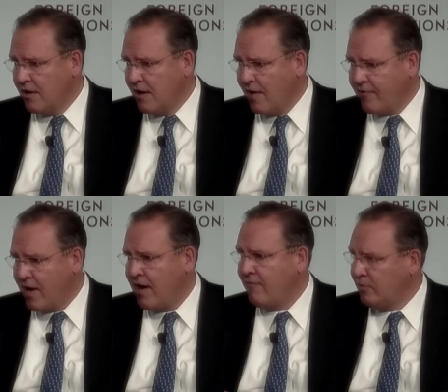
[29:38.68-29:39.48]
I've got
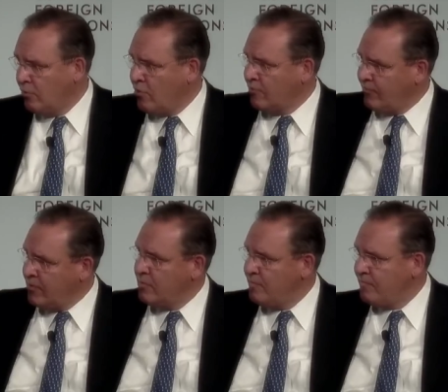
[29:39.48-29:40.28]
to have a long
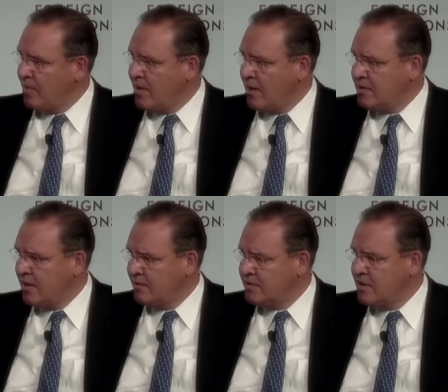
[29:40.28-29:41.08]
view. And I
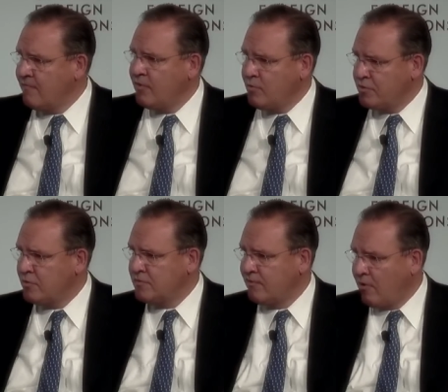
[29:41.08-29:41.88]
take the same view in
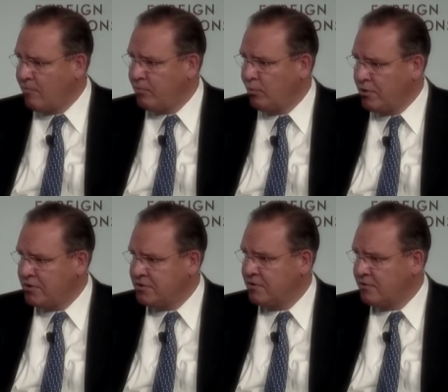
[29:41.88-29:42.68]
terms of our
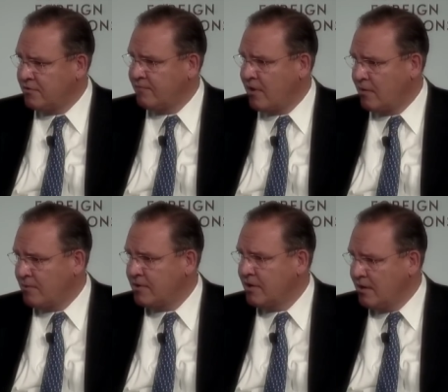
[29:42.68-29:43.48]
employees and their
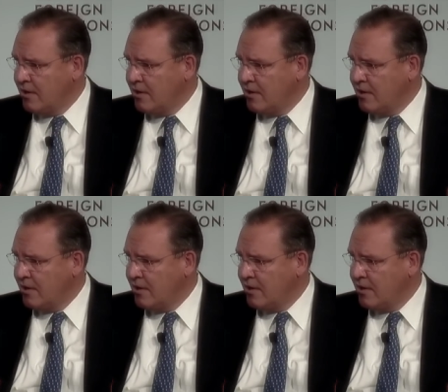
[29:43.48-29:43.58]
development.